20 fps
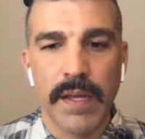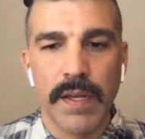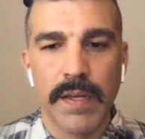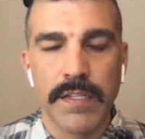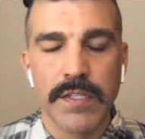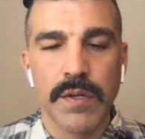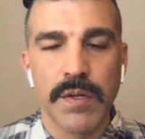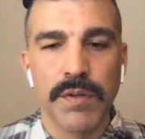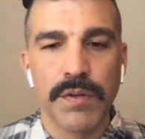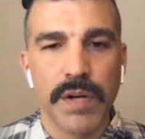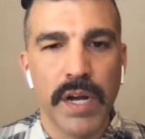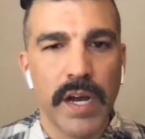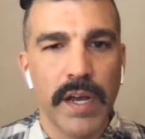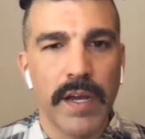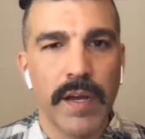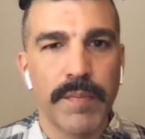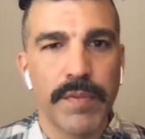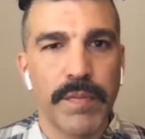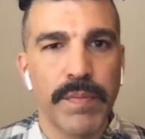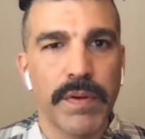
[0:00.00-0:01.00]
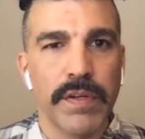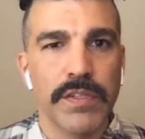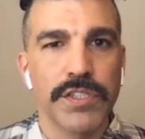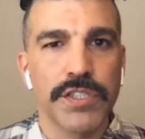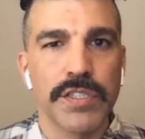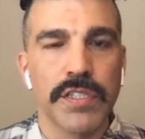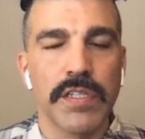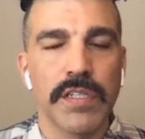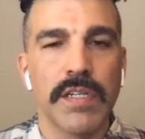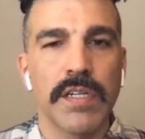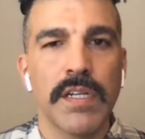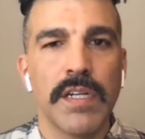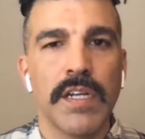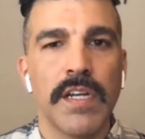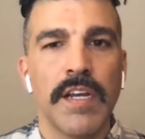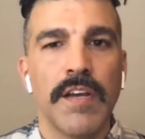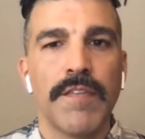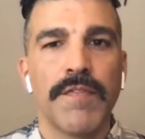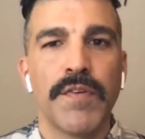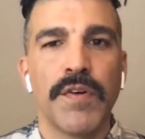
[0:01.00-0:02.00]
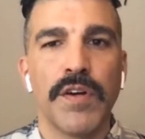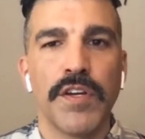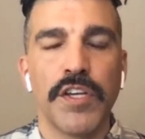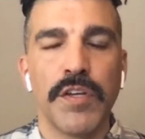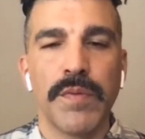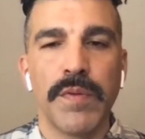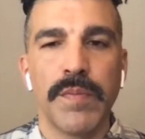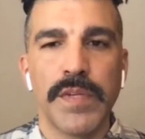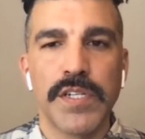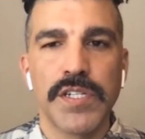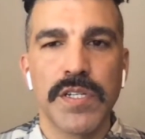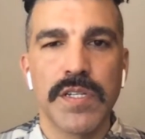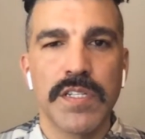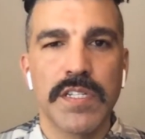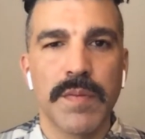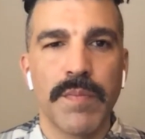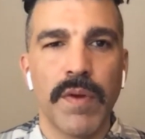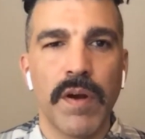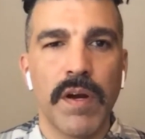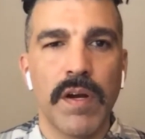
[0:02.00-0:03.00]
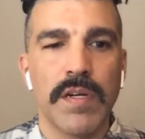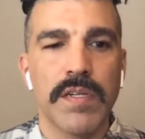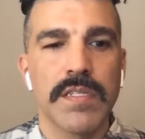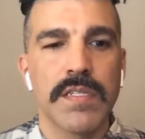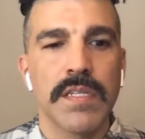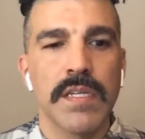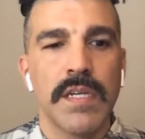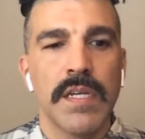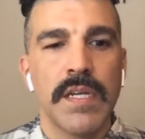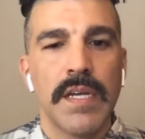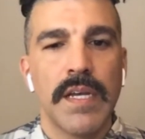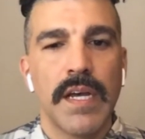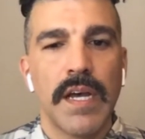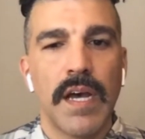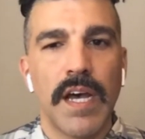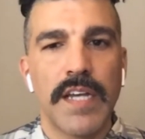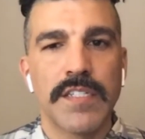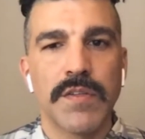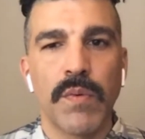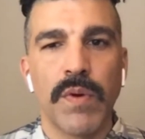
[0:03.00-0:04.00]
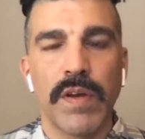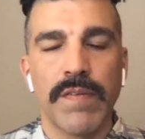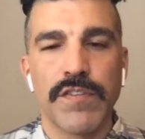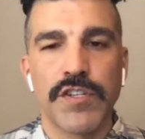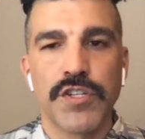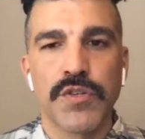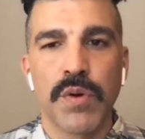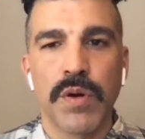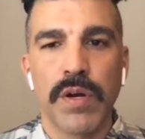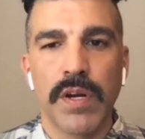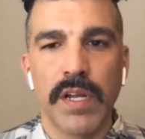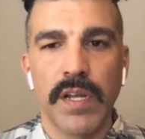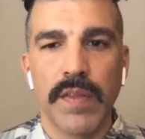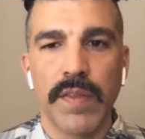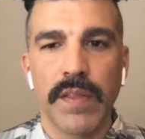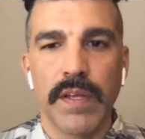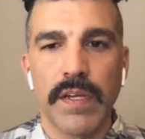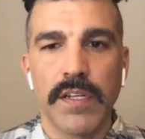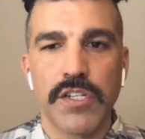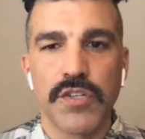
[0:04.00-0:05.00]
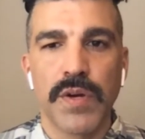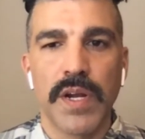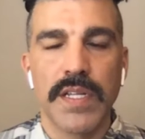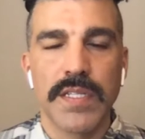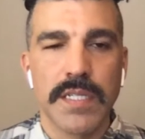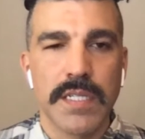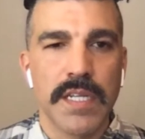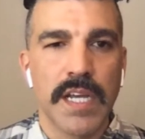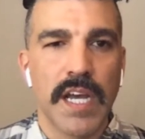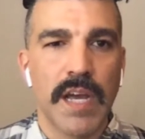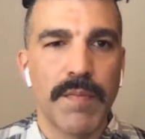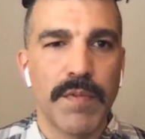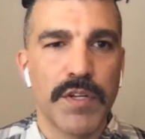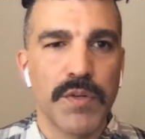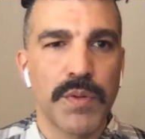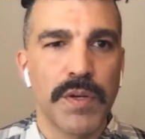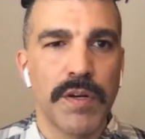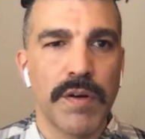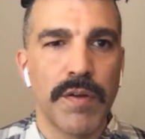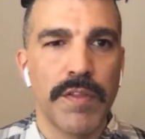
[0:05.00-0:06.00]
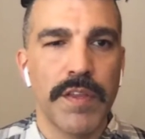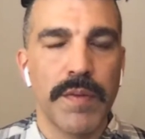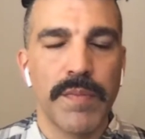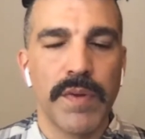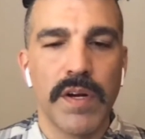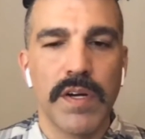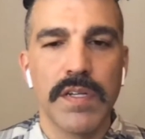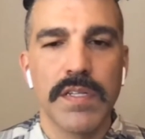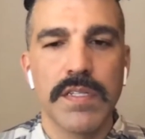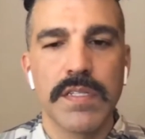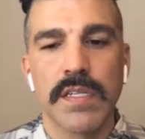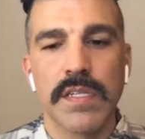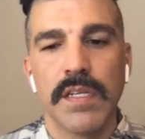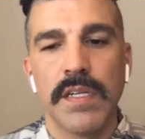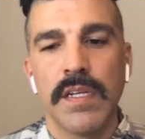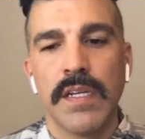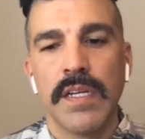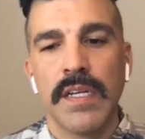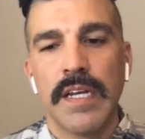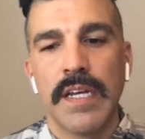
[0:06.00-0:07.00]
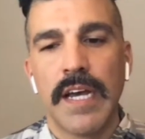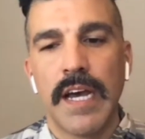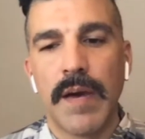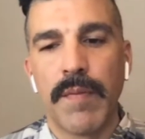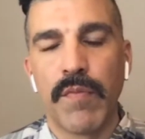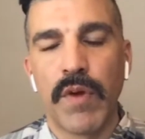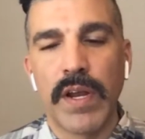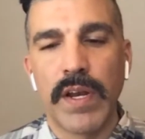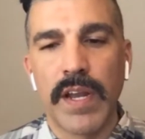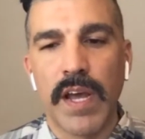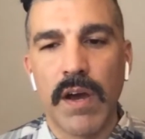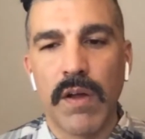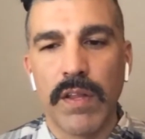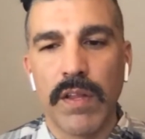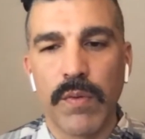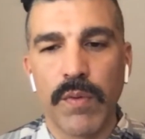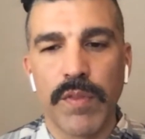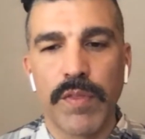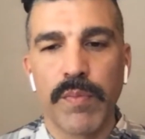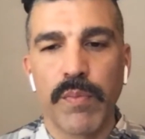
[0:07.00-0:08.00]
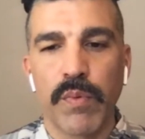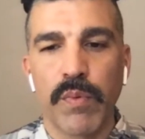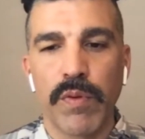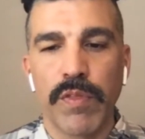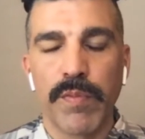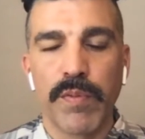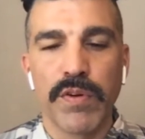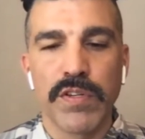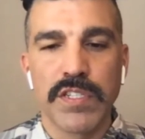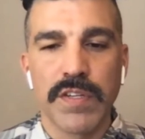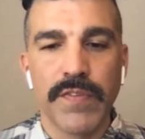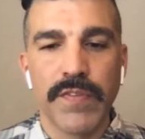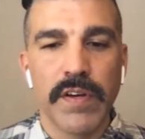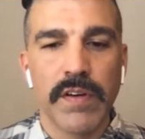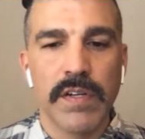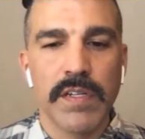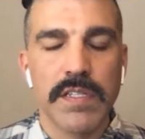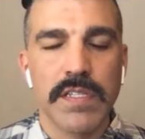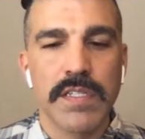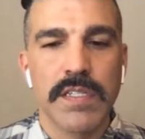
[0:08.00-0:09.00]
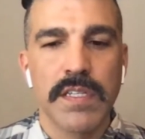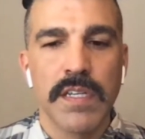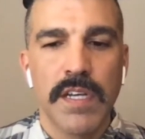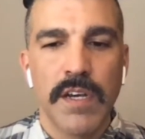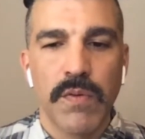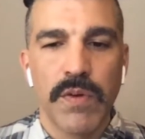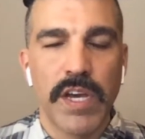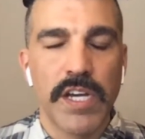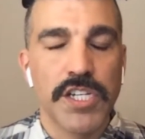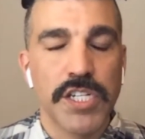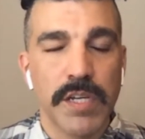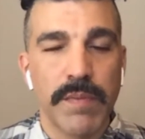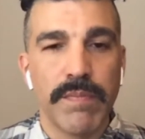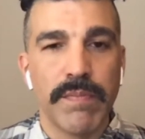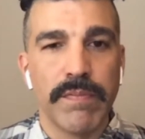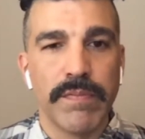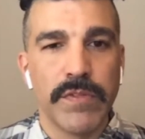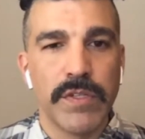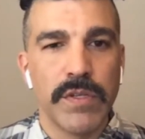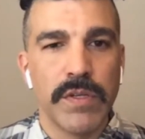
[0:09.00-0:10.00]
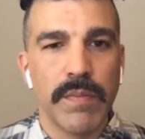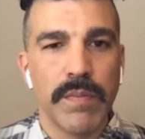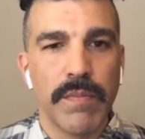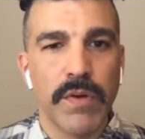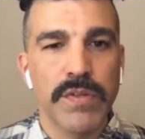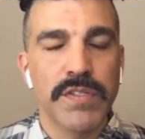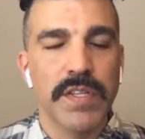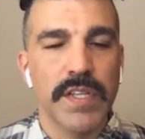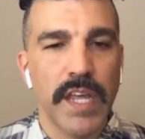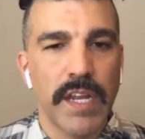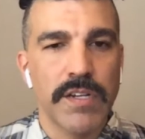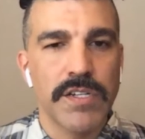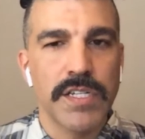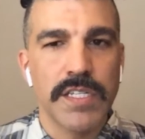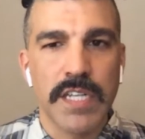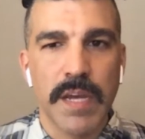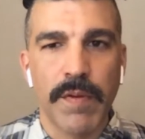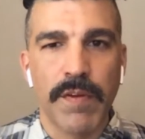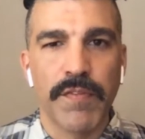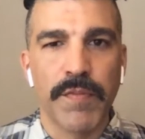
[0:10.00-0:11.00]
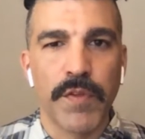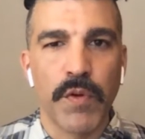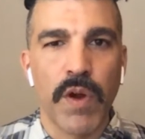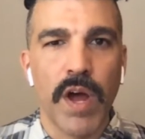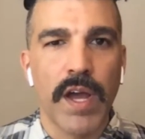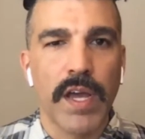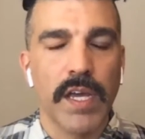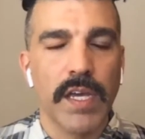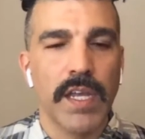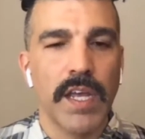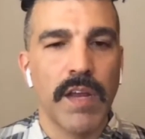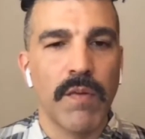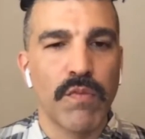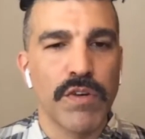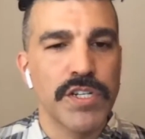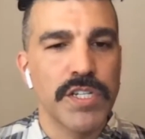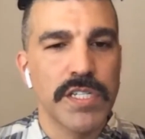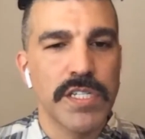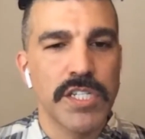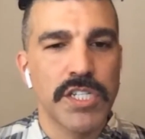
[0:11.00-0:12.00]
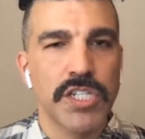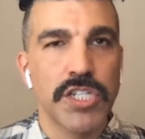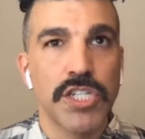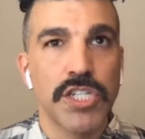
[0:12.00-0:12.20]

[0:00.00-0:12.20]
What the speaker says: solar ion propulsion for human missions to Mars as a way of shortening the transit time between Earth and Mars. Right now, like with Perseverance, we actually, most of the energy is coming from the rocket, and we're just